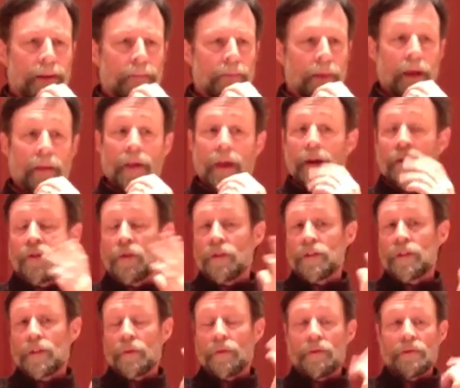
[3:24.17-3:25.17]
And then, of course,
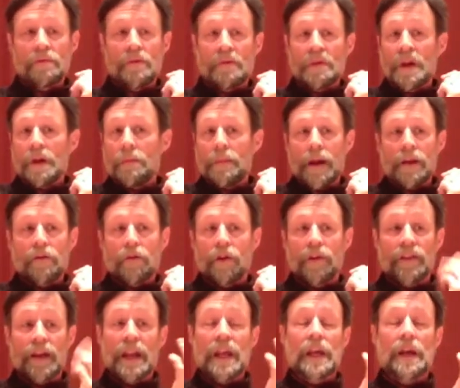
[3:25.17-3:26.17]
the real
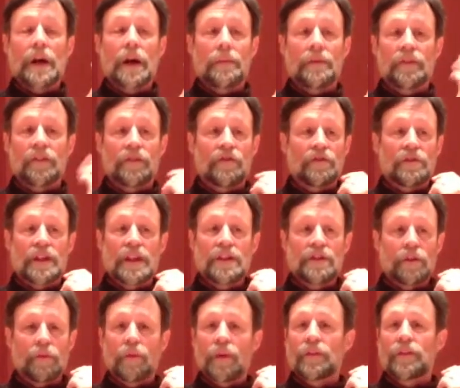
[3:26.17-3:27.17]
mentors any composition
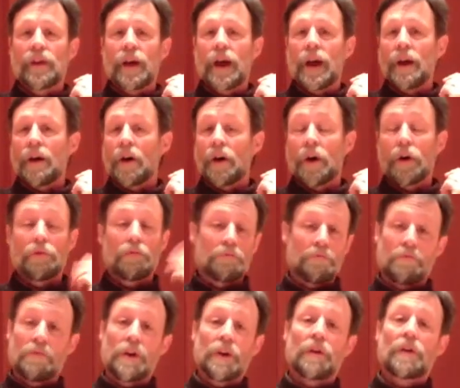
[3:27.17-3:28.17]
teacher would say are
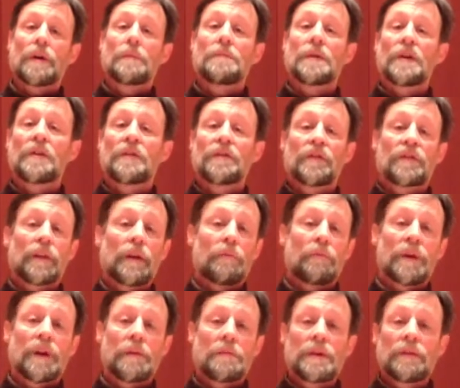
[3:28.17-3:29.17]
real composers and
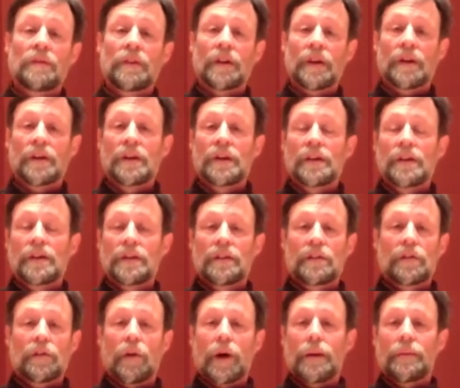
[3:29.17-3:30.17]
real music.
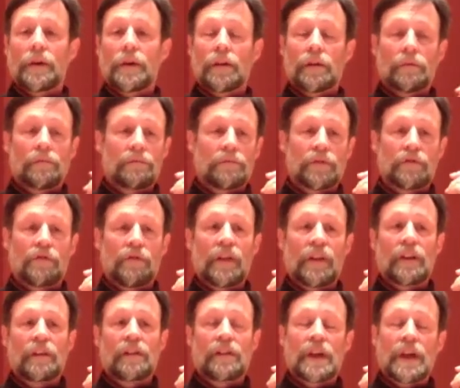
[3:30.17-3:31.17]
So I'm a
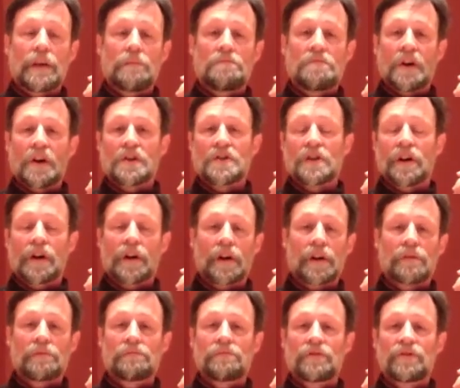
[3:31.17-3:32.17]
Stravinsky,
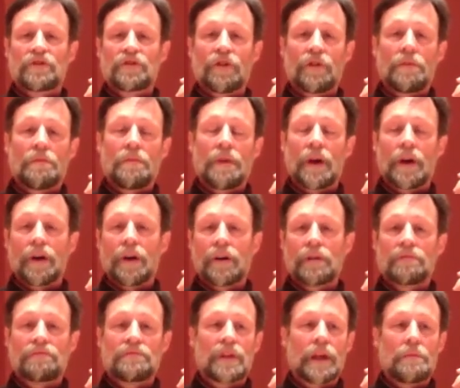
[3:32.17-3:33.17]
Bartók, Schoenberg,
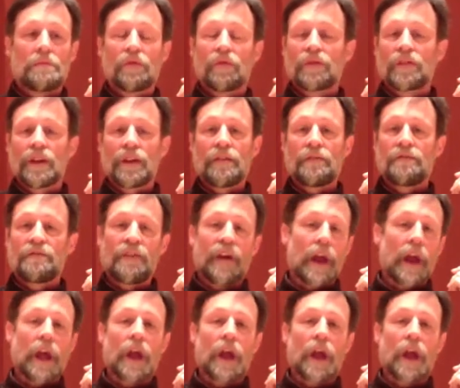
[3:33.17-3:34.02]
Debussy fan.